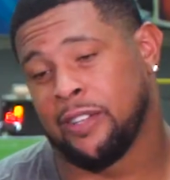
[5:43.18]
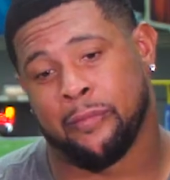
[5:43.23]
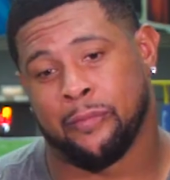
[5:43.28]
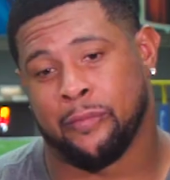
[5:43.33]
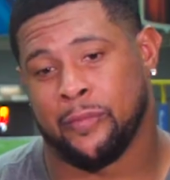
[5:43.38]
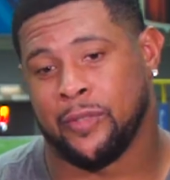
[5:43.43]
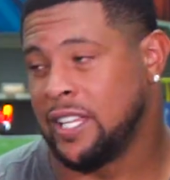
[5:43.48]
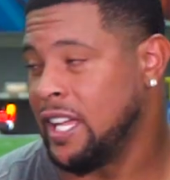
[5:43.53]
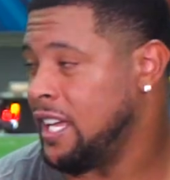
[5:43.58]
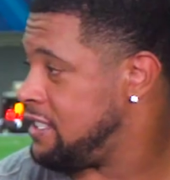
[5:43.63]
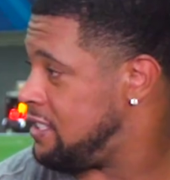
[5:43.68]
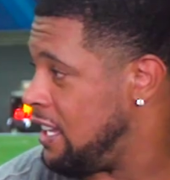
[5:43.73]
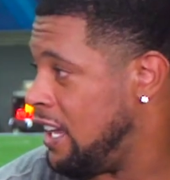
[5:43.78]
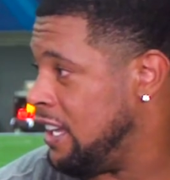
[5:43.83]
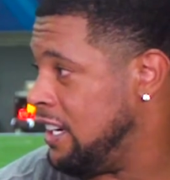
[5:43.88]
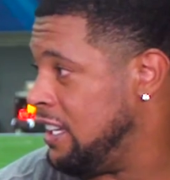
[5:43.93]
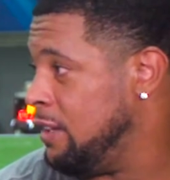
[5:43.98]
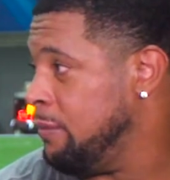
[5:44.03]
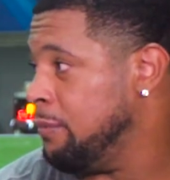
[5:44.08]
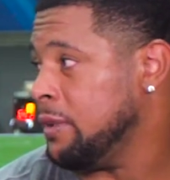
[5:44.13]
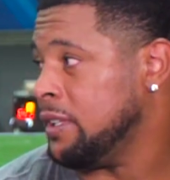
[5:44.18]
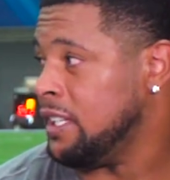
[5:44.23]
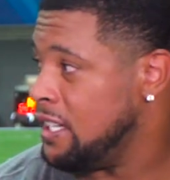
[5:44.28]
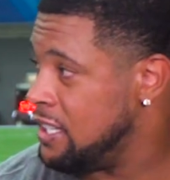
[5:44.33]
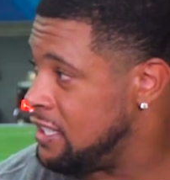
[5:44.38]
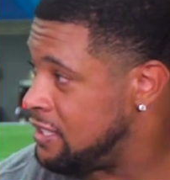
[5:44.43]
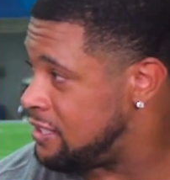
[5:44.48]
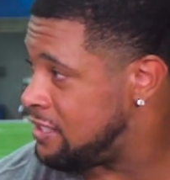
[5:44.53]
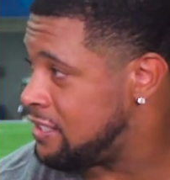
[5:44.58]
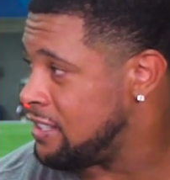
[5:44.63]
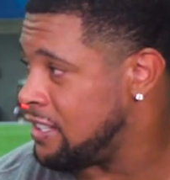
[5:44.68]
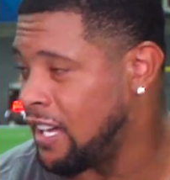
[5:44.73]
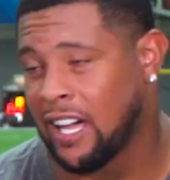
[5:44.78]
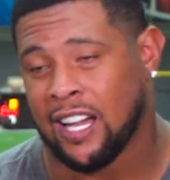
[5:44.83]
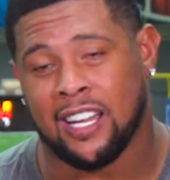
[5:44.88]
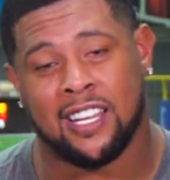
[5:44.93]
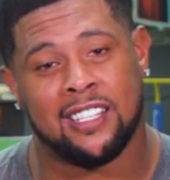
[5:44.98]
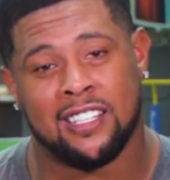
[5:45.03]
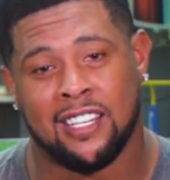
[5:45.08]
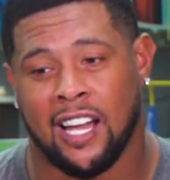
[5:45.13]
but that's not it. But this,
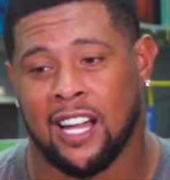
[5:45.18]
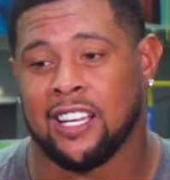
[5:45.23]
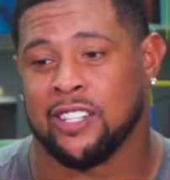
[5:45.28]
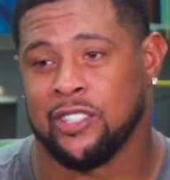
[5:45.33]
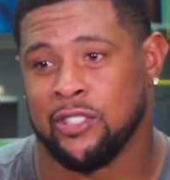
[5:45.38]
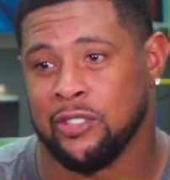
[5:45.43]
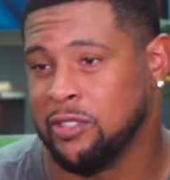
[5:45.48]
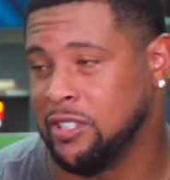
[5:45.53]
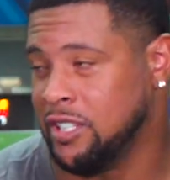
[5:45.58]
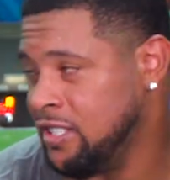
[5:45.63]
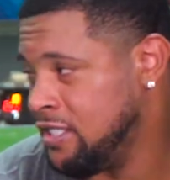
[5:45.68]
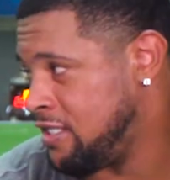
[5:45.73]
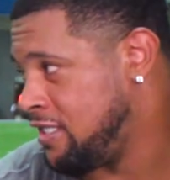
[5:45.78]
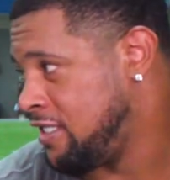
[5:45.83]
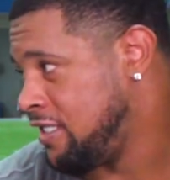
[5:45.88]
I can, I can do this.